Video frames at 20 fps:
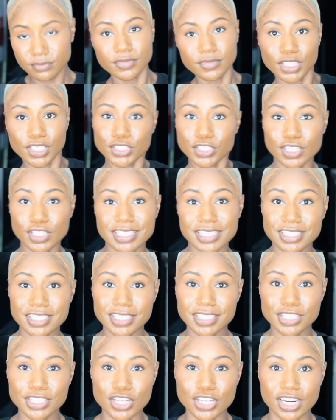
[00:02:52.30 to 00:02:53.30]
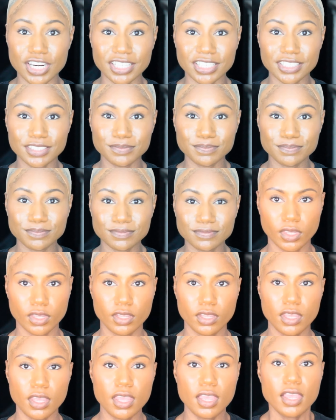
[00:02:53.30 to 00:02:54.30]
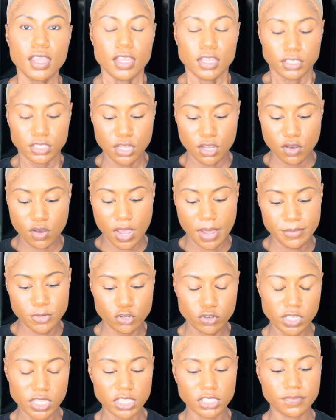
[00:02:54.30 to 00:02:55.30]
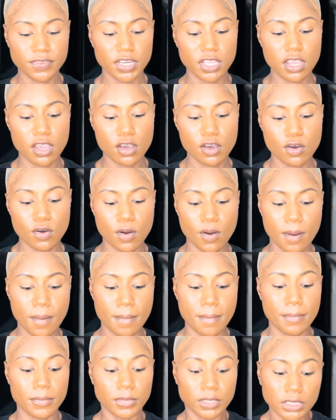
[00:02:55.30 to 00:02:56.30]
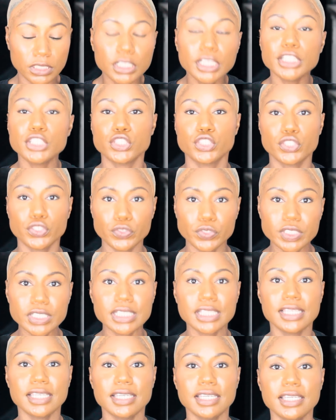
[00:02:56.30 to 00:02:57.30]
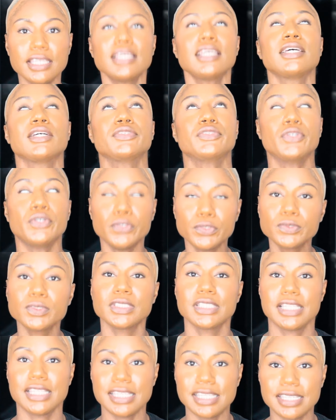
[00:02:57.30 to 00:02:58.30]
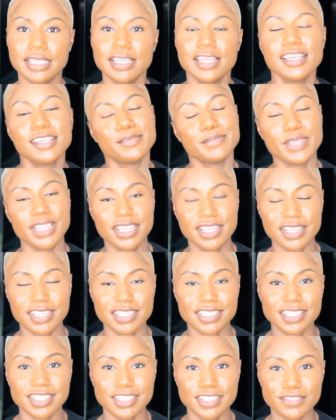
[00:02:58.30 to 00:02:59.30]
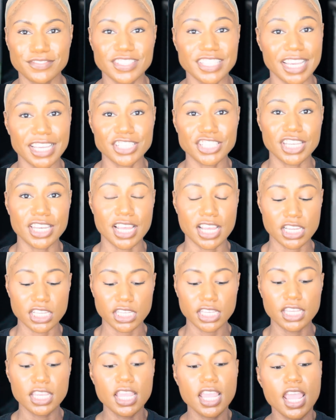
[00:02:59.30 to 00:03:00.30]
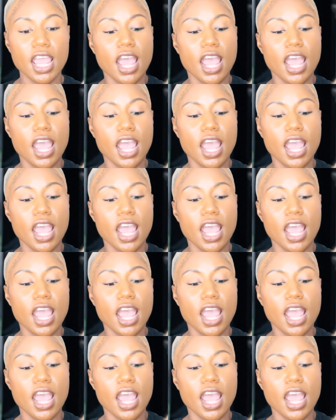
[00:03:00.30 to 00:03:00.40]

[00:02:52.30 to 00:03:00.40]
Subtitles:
So let's just get started. So I'm doing this video literally only because of Jay Shadelli.